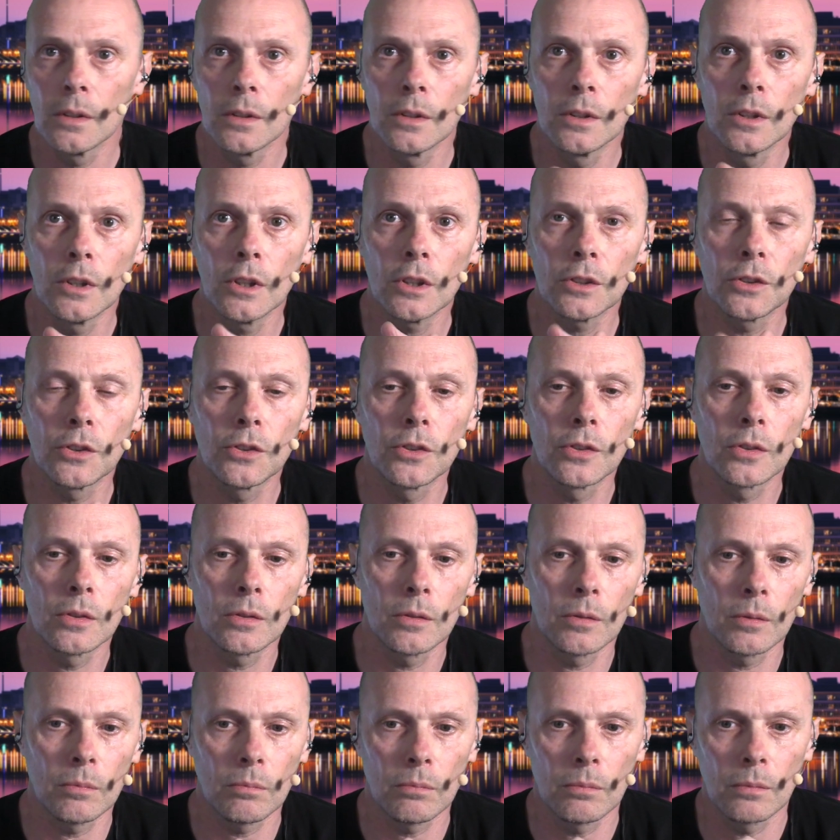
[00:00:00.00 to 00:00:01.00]

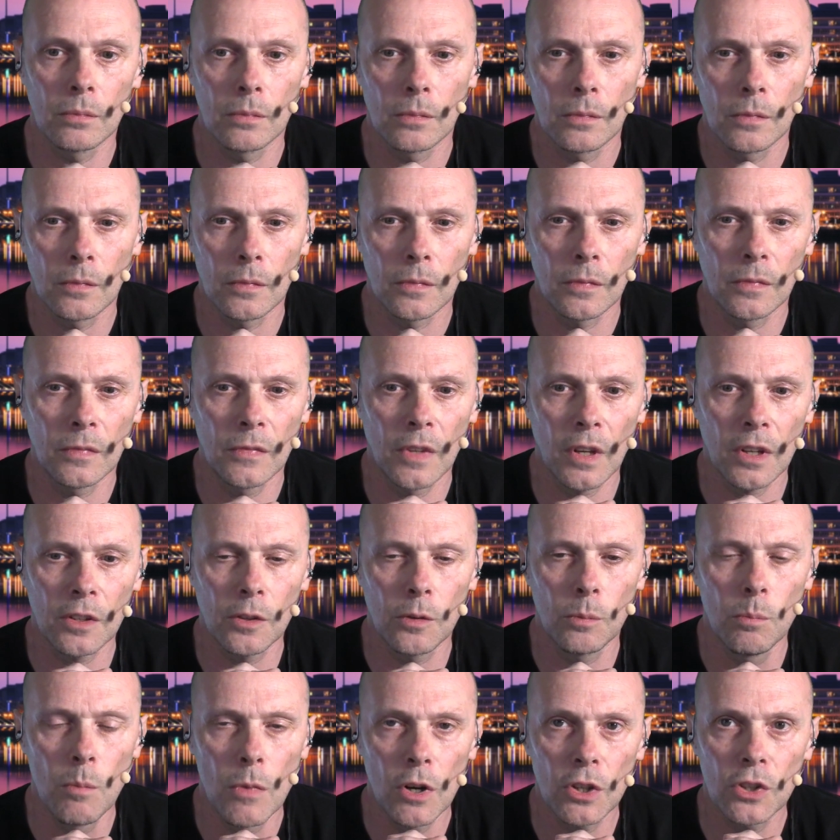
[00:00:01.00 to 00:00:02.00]
not
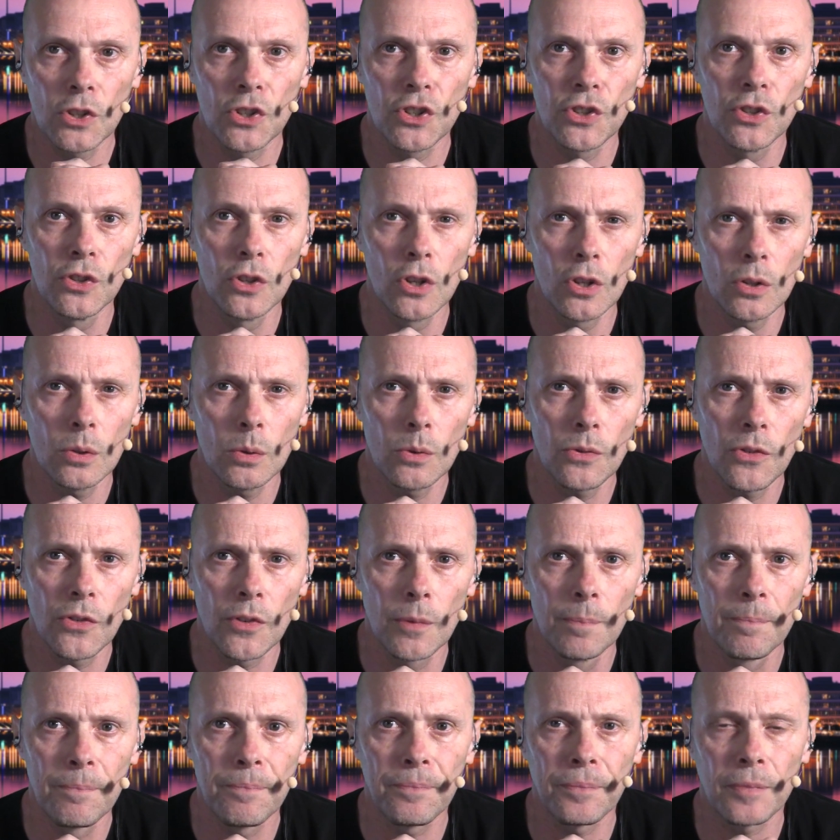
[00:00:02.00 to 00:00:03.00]
that much
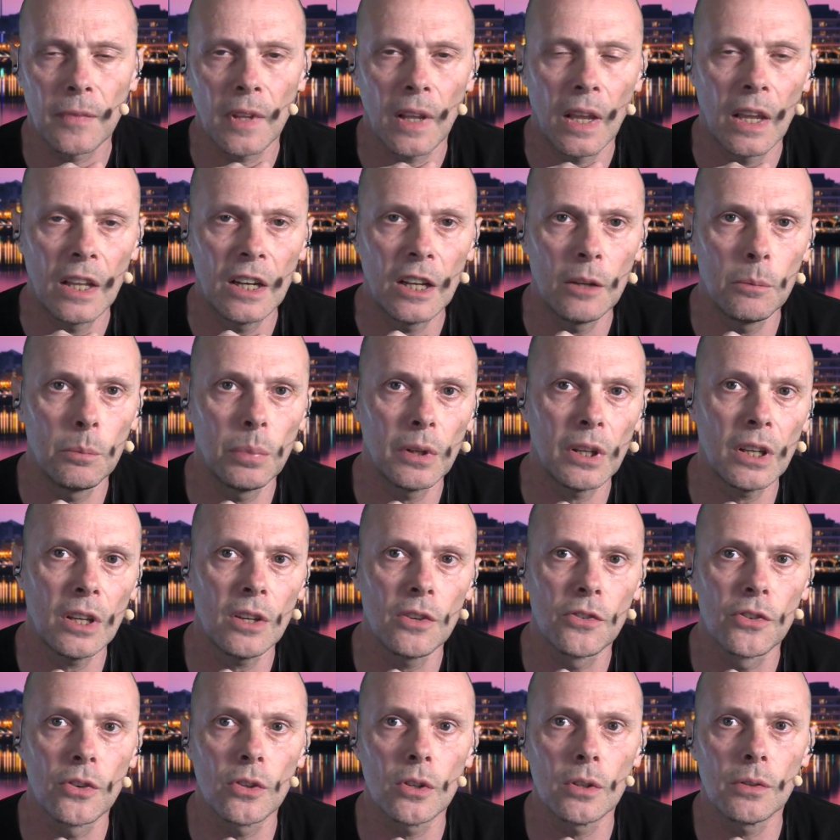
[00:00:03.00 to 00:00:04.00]
news. NEB
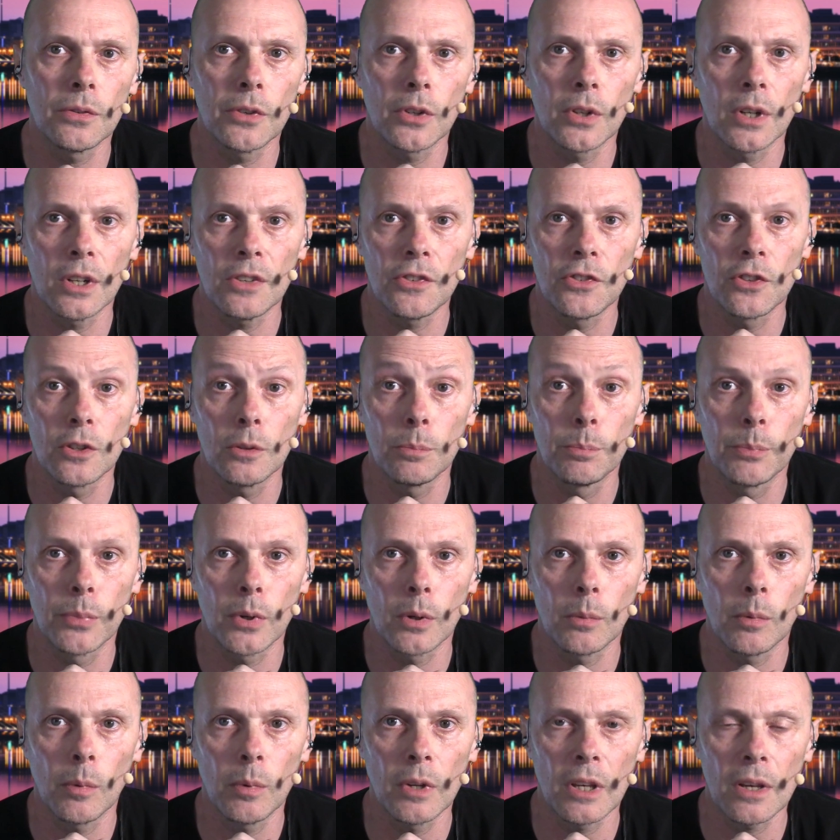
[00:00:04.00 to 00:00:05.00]
is over, as you
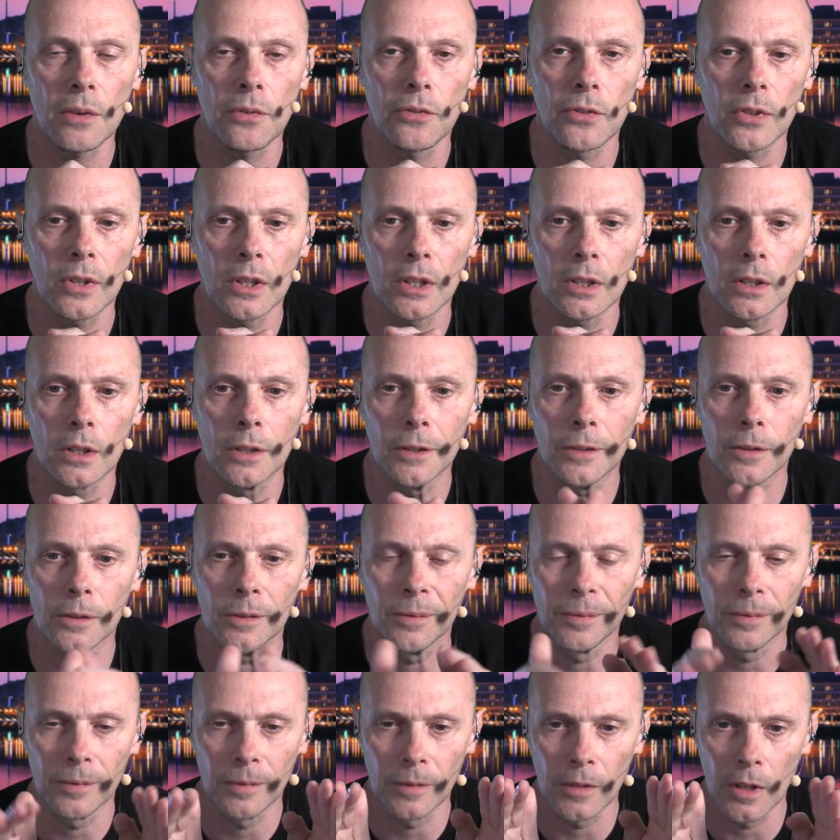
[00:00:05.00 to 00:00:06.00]
probably have seen.
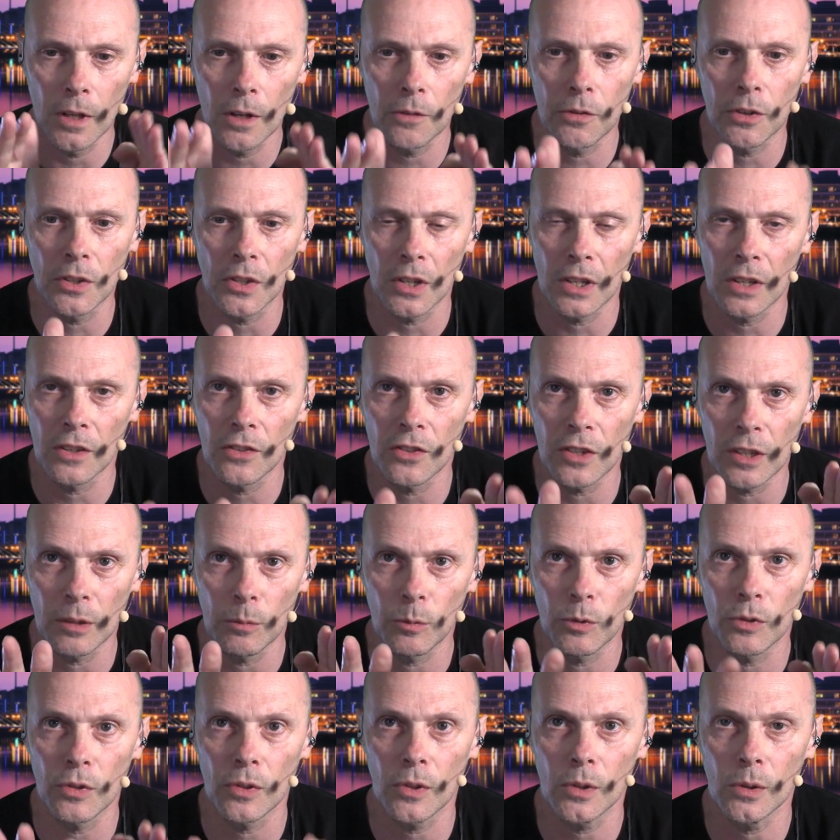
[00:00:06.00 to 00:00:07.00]
Everything
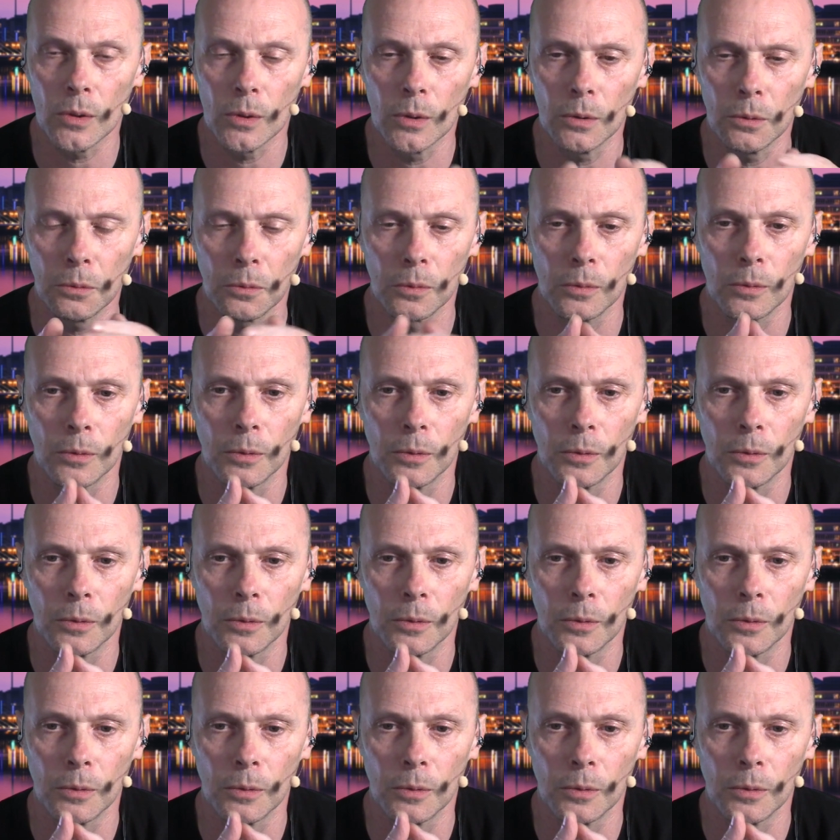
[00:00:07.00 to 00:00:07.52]
seems to